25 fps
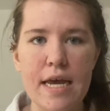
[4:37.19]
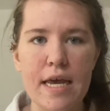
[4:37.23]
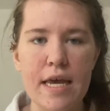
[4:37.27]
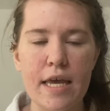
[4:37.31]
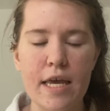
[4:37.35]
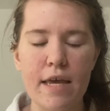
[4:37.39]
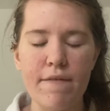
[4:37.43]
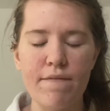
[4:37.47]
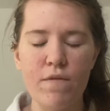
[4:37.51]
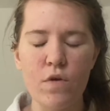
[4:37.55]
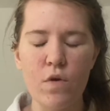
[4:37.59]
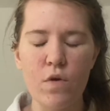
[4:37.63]

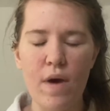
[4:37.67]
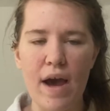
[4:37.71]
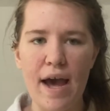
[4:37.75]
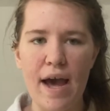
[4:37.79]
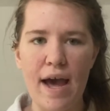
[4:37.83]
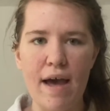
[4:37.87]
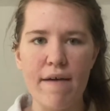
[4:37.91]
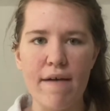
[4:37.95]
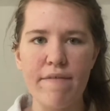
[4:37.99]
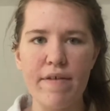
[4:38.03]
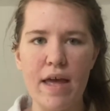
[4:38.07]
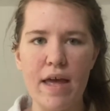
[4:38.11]
If you
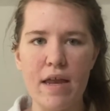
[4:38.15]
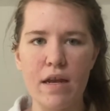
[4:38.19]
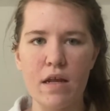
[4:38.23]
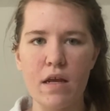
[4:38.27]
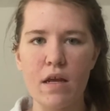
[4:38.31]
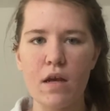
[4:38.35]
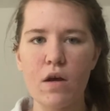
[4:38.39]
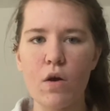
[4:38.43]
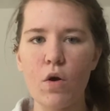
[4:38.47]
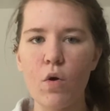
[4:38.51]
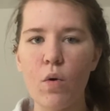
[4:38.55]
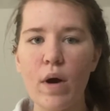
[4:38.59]
have
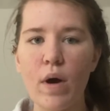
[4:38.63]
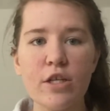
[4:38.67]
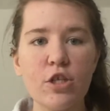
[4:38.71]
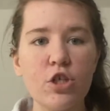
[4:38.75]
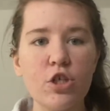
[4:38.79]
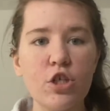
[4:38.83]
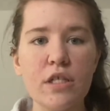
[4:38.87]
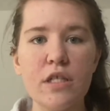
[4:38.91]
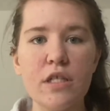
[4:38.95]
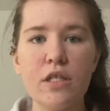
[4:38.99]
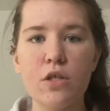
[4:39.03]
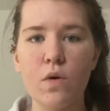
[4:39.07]
any
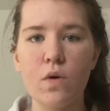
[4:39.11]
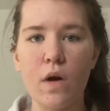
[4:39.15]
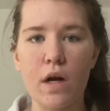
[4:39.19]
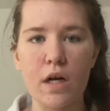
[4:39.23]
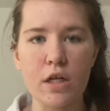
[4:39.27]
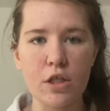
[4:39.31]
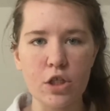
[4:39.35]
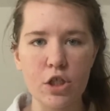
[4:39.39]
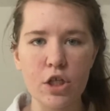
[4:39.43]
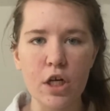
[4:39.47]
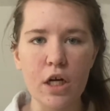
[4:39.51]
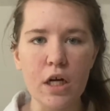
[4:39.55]
questions or
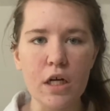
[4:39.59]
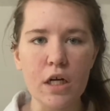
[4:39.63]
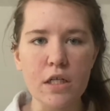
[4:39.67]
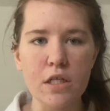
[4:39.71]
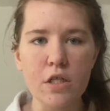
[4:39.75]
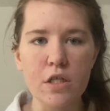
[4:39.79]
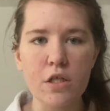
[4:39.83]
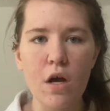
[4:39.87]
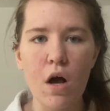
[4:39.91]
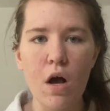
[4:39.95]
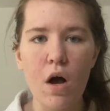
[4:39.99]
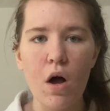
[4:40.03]

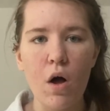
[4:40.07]
concerns,